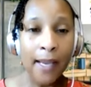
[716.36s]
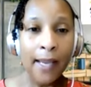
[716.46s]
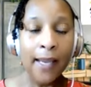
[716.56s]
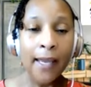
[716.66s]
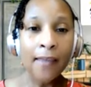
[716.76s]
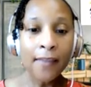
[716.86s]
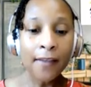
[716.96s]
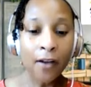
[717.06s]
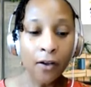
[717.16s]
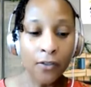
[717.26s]
And then
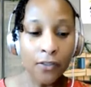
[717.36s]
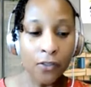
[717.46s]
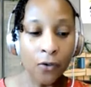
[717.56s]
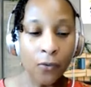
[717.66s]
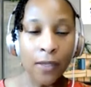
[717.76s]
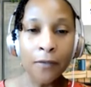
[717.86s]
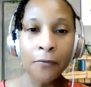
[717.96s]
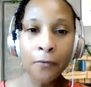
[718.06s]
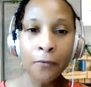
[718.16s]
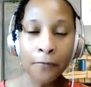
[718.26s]
also, if
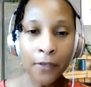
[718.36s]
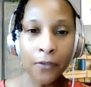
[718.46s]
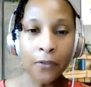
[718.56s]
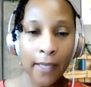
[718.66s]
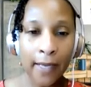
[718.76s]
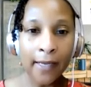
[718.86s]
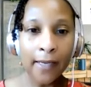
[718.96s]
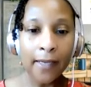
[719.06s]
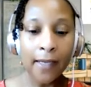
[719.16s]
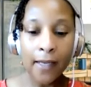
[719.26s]
you feel
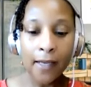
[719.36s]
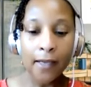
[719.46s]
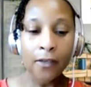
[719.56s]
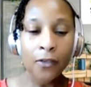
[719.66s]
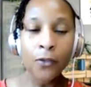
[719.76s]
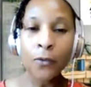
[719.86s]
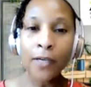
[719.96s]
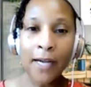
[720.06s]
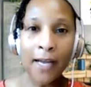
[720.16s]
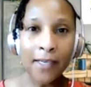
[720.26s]
like you're
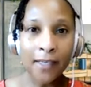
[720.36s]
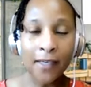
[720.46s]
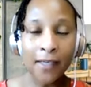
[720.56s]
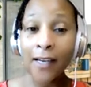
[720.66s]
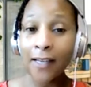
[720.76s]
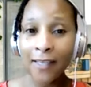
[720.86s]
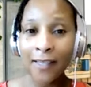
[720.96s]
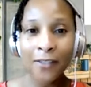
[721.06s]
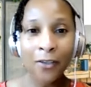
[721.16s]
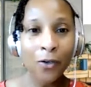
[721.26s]
not getting
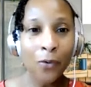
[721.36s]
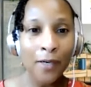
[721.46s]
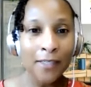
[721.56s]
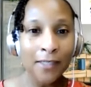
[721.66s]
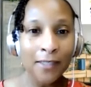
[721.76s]
again your questions